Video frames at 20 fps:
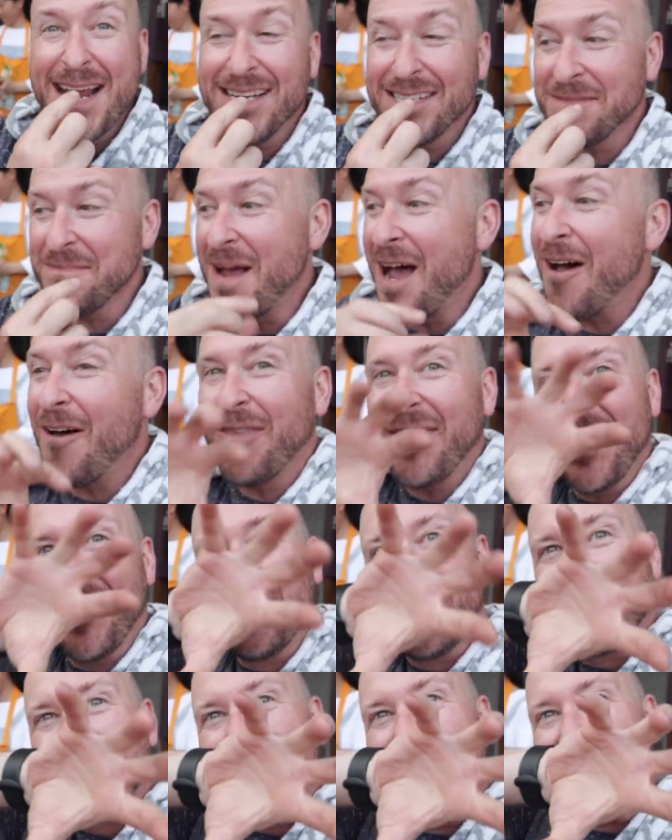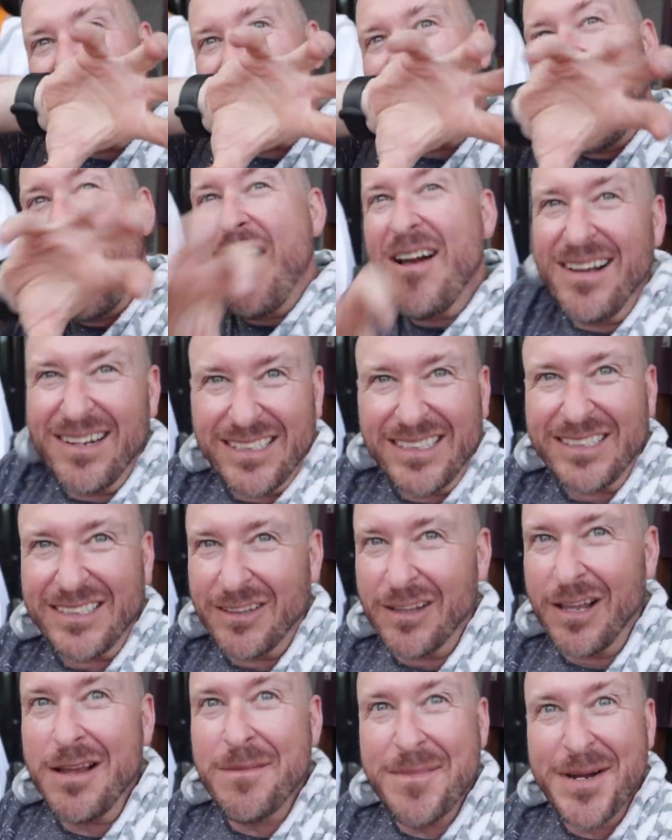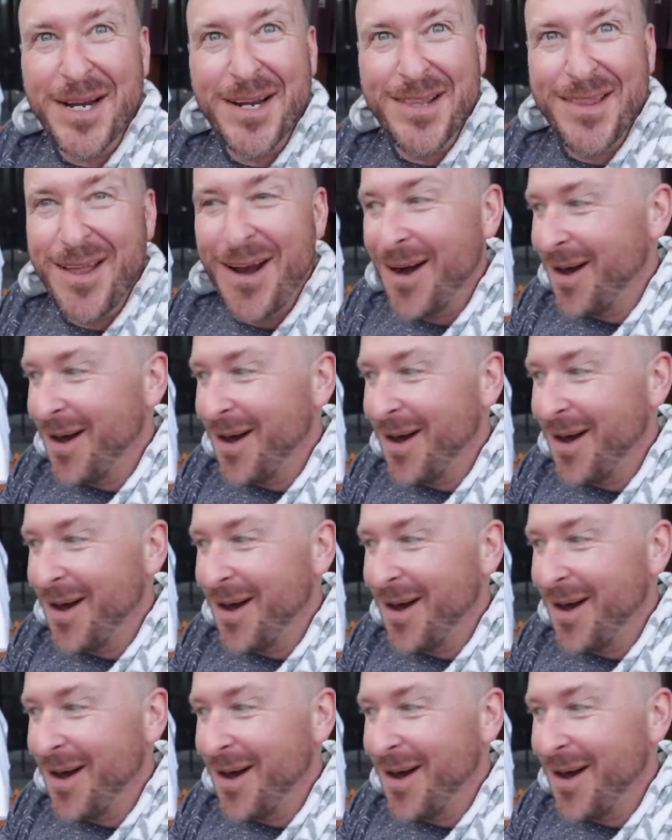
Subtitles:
his mouth and was like, okay. Let me in